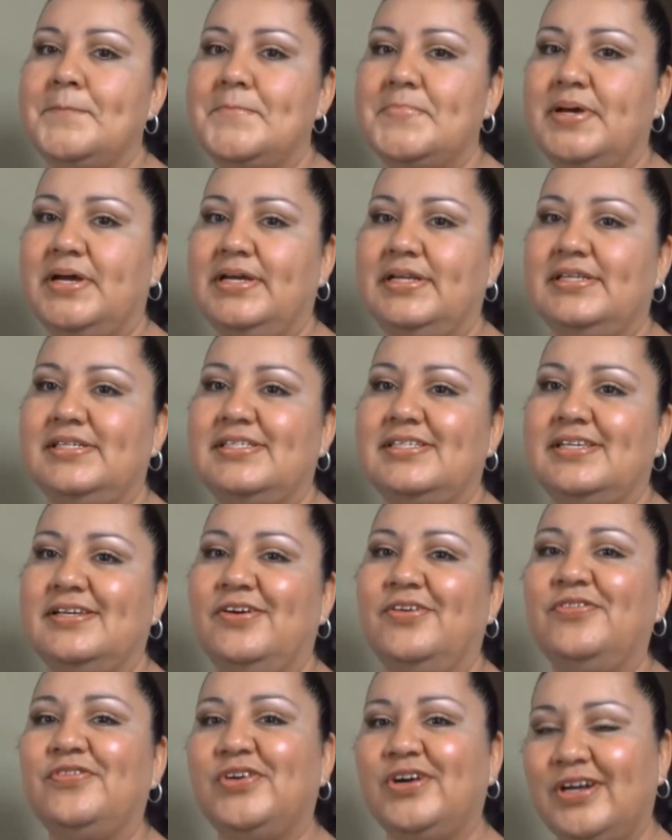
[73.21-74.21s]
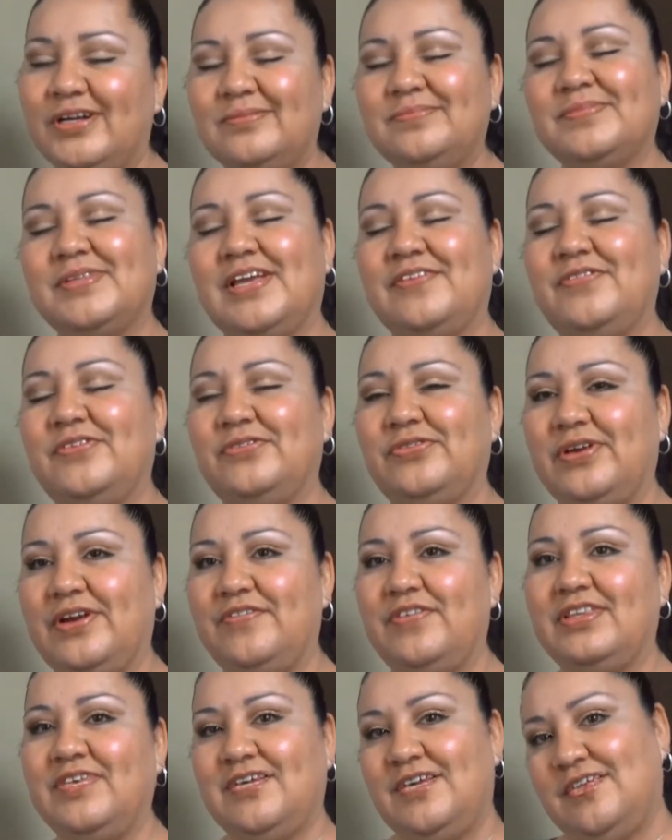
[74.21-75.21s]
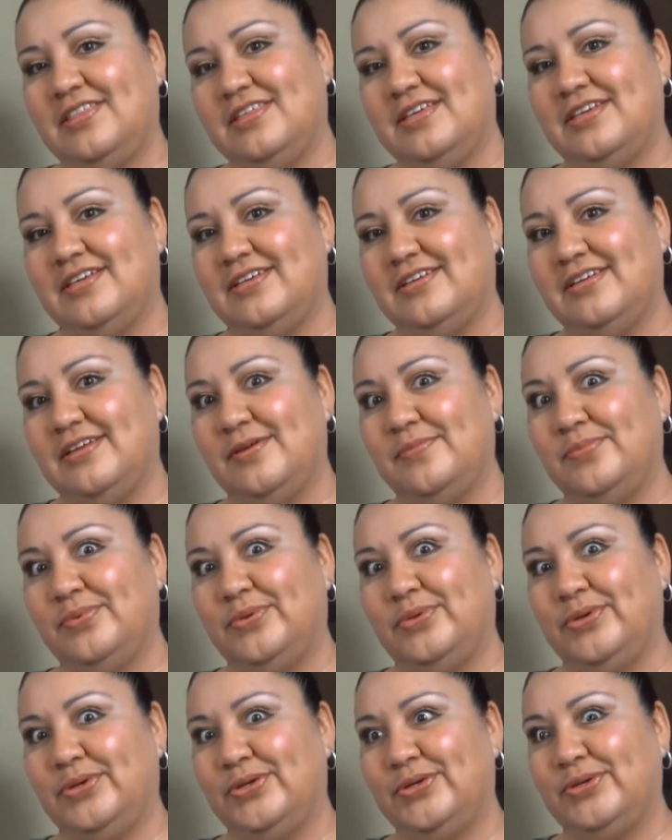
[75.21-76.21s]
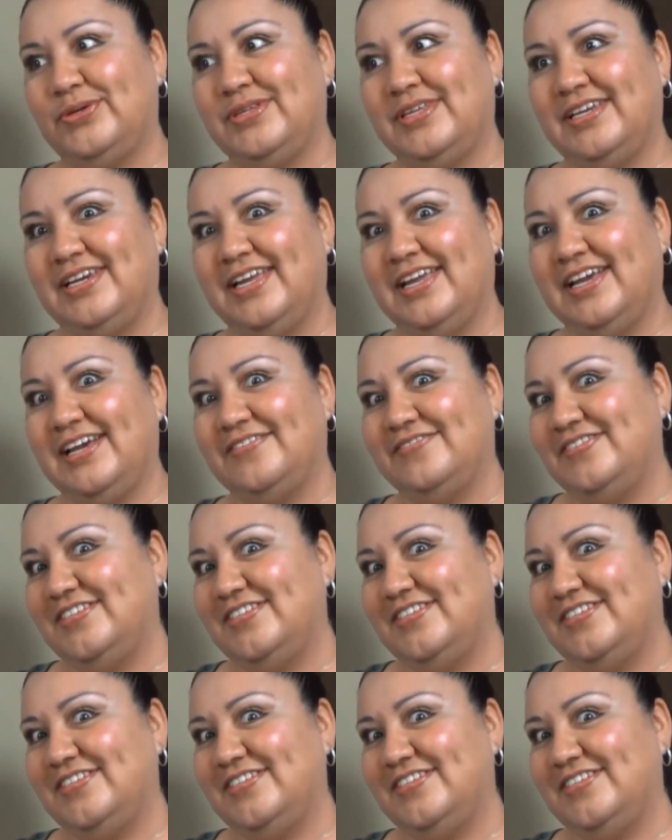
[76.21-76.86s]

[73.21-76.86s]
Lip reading: But overall, thankful for everything and the employer that I have